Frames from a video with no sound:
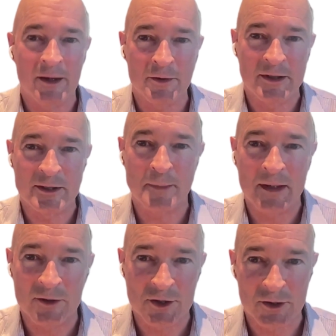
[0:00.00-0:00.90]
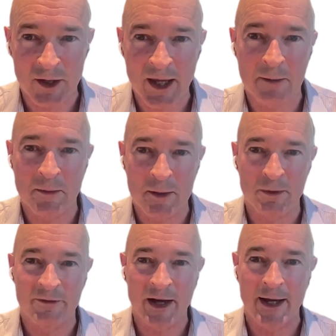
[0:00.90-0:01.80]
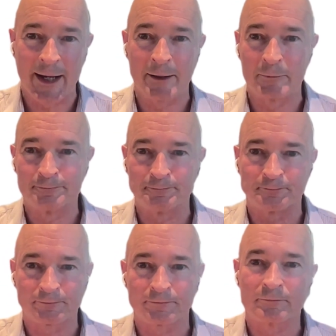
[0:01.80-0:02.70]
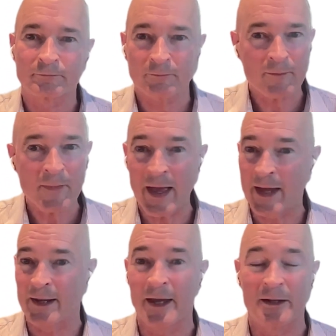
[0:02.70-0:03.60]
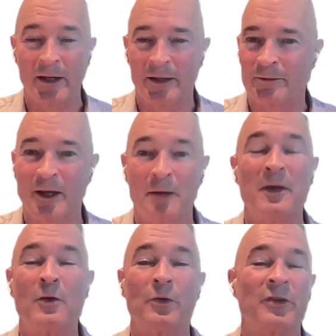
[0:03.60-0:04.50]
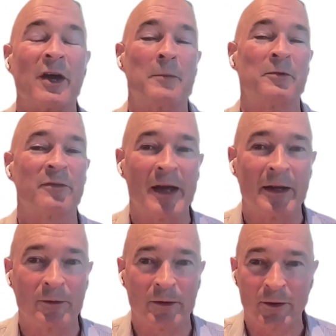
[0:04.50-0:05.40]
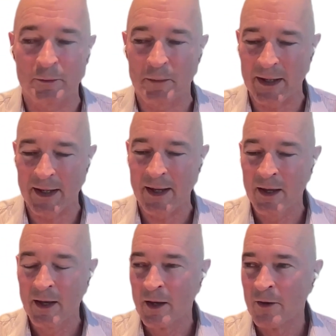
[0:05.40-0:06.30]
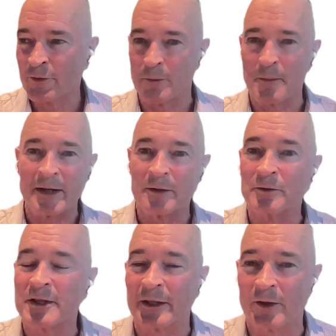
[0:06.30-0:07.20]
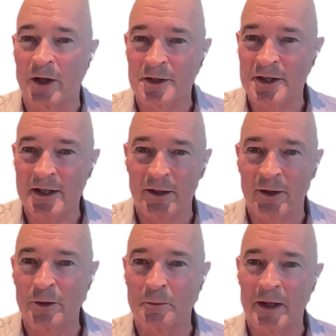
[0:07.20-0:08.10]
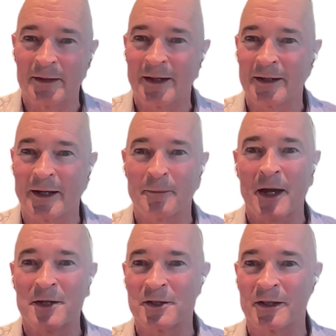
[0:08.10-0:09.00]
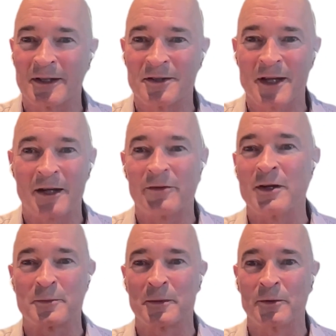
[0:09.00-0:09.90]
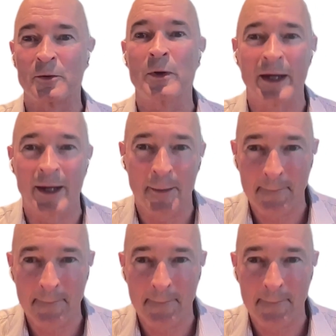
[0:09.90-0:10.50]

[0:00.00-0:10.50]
health expenditure can be providing. And it can be all types of value. It could be for a medical technology. It could mean that a patient is out of hospital quicker,